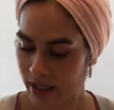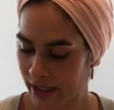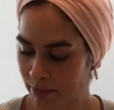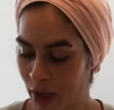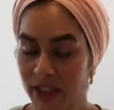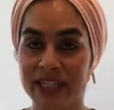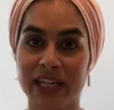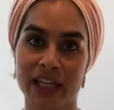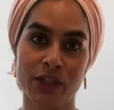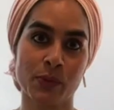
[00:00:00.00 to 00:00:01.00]
in Monti
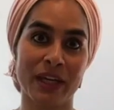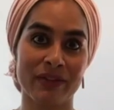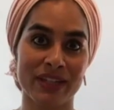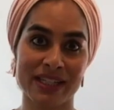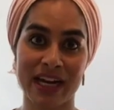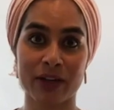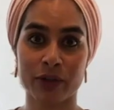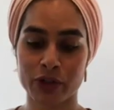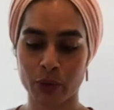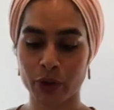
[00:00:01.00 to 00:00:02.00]
Kids we give a
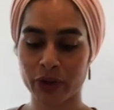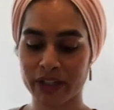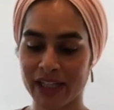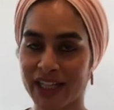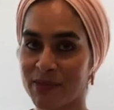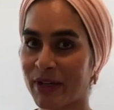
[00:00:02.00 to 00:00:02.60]
stacker so early is